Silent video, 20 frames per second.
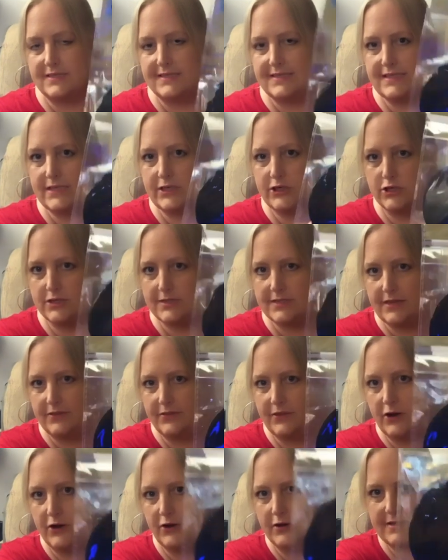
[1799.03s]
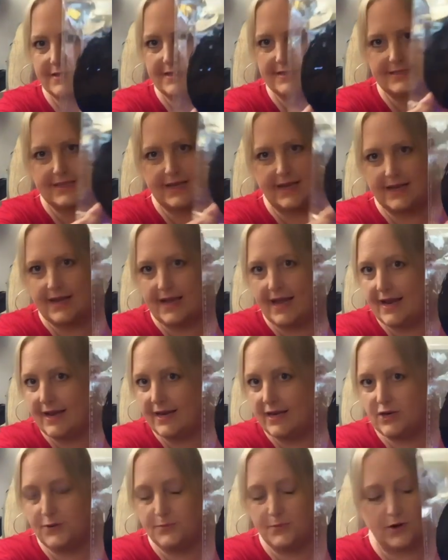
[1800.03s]
stickers in there and just kind of
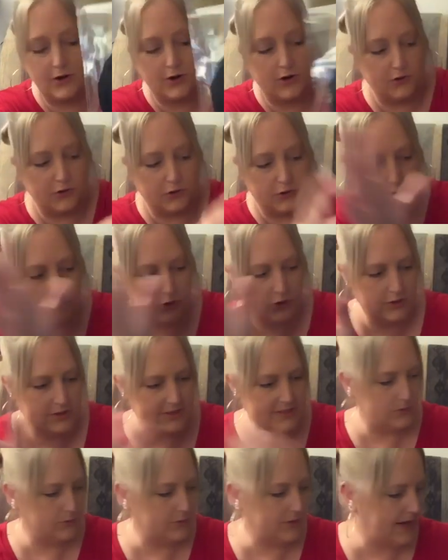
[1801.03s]
hanging them on our little hooks that we